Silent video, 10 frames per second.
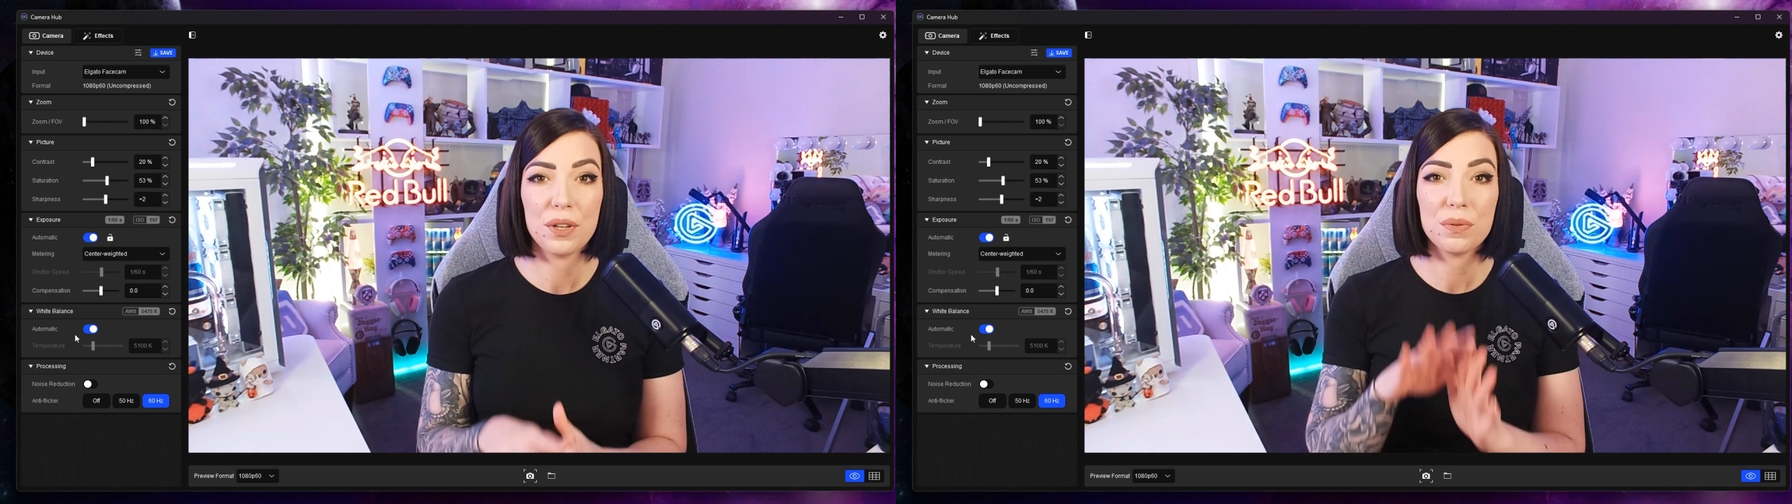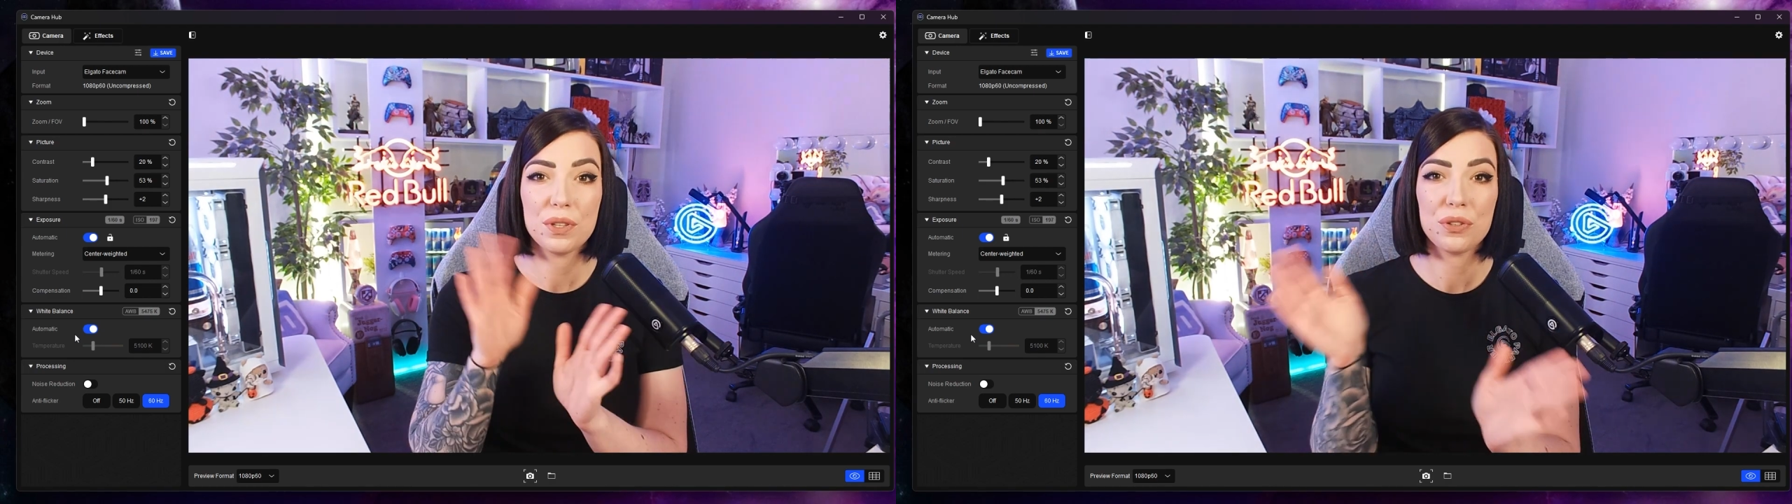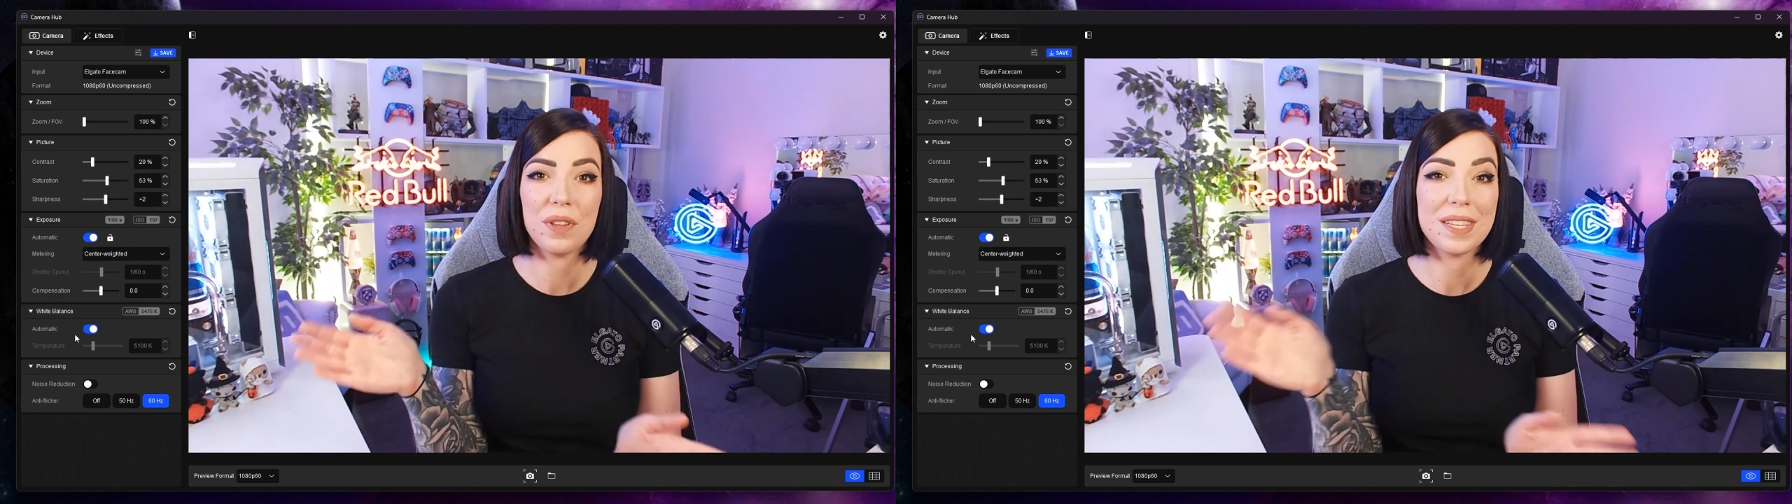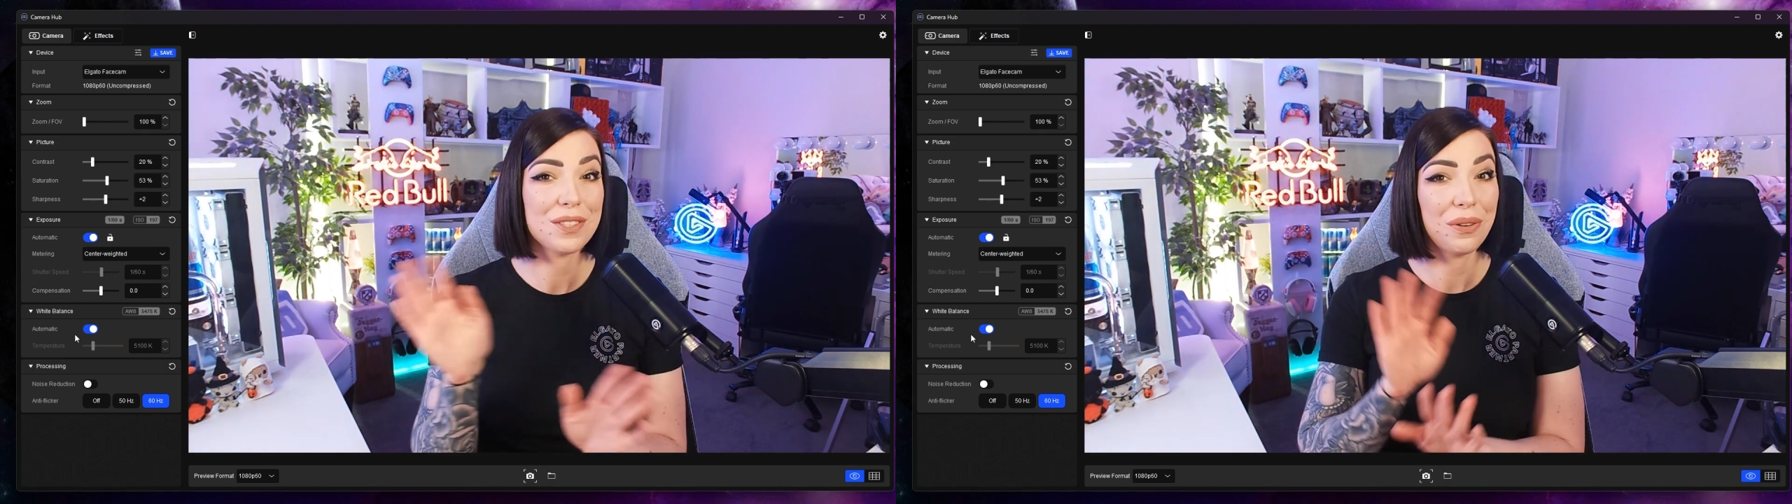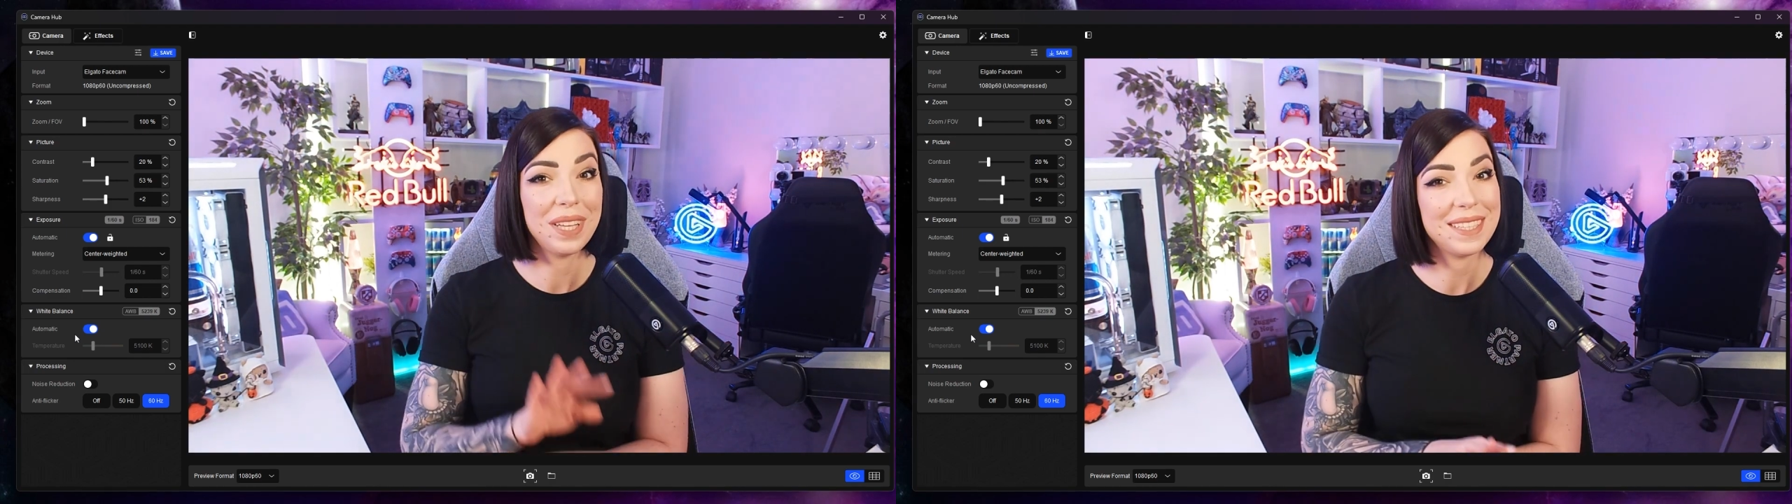to ensure there's
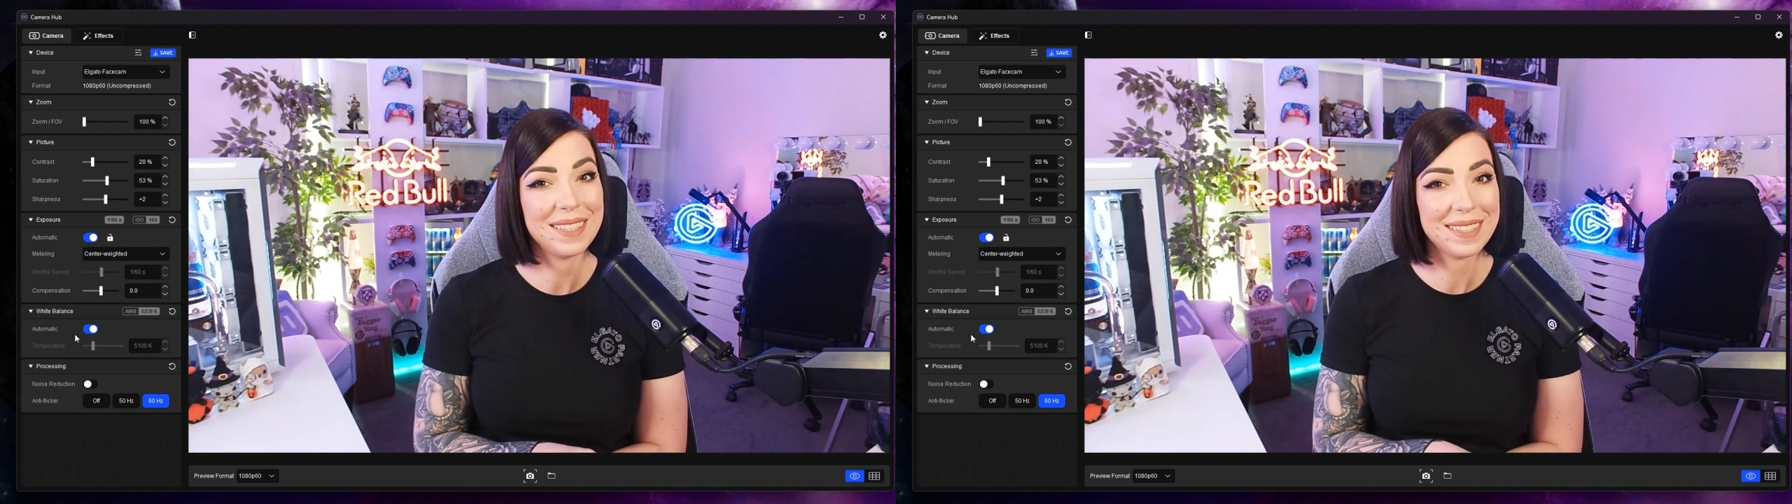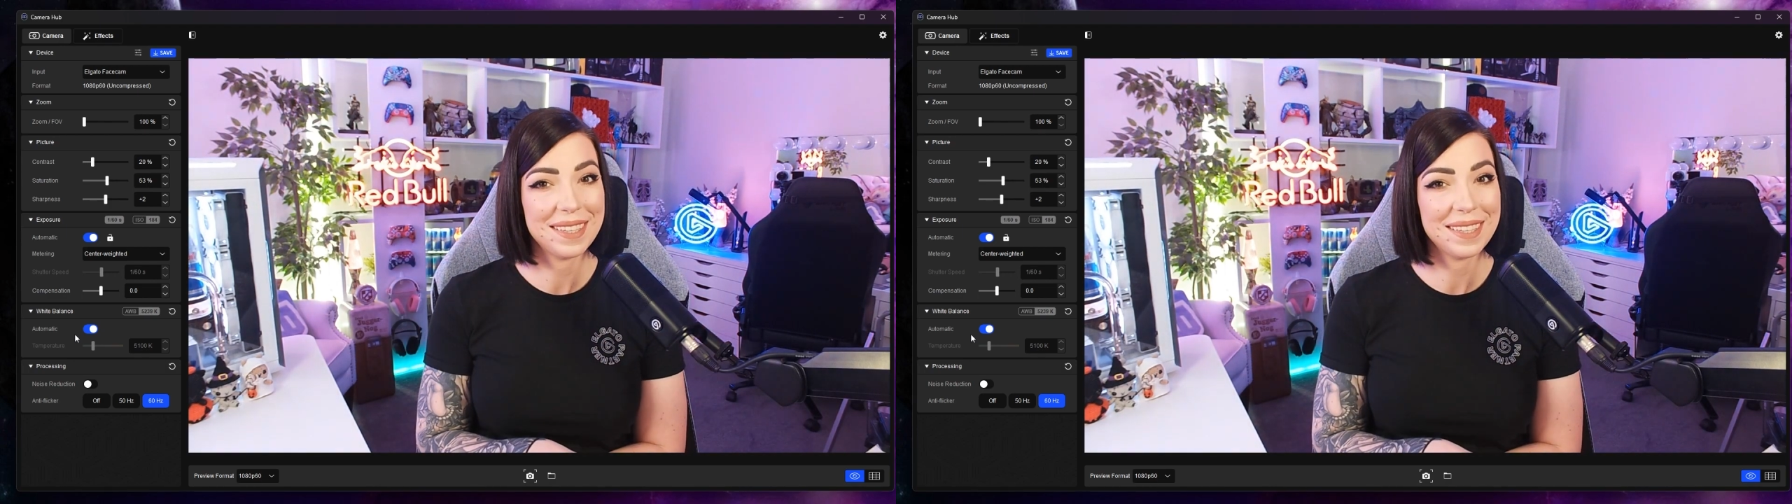no latency.